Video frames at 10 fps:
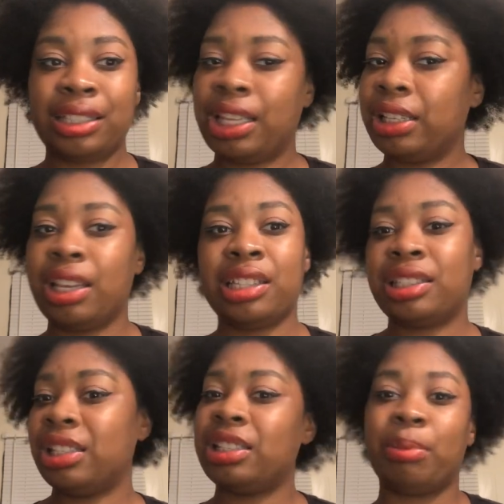like,
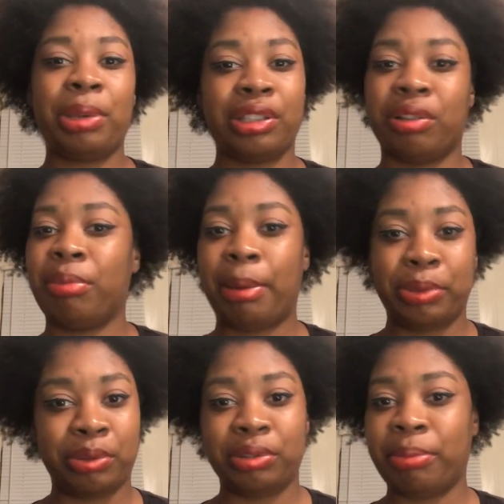it depends on my mood.